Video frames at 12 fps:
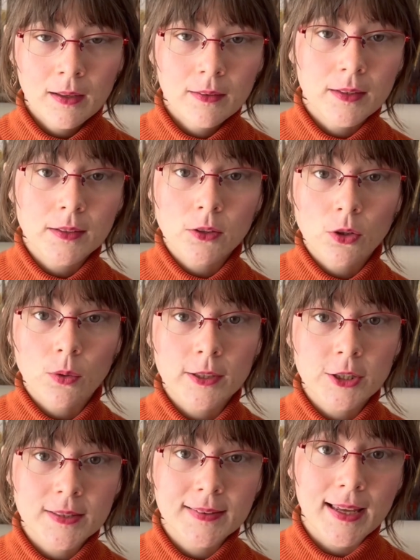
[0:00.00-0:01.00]
These are
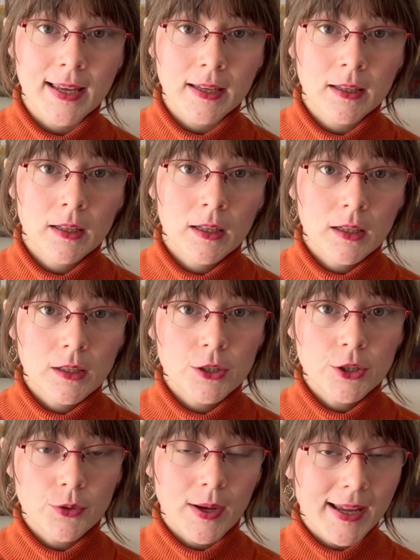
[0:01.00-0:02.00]
questions like,
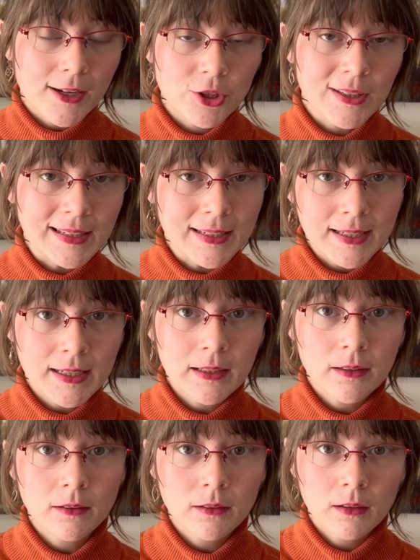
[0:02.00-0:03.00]
do I actually need
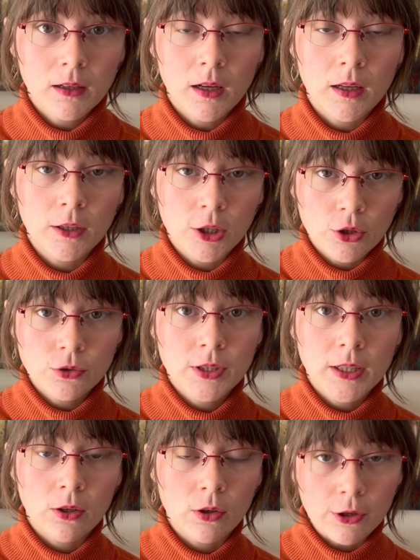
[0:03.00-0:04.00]
an
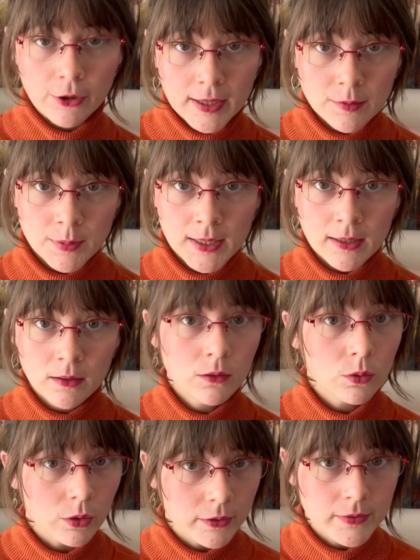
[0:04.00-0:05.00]
acoustic or a grand piano,
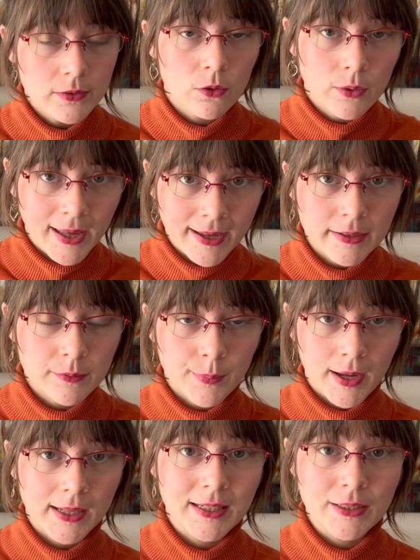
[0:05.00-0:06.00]
or is it okay to
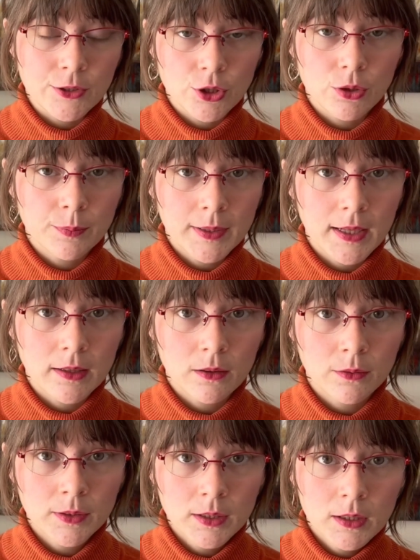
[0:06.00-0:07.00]
buy a digital
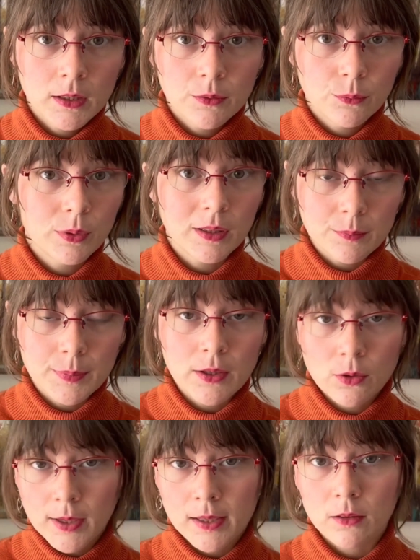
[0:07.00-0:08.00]
piano? Will it be
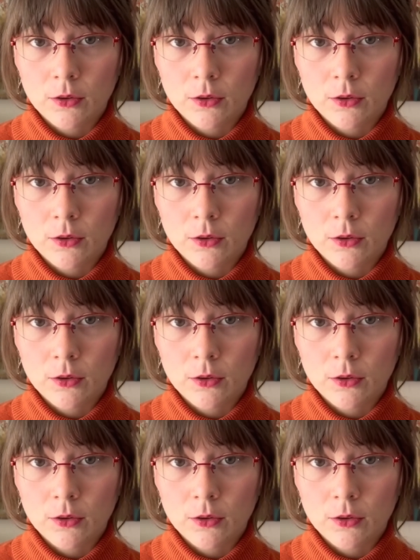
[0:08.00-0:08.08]
okay to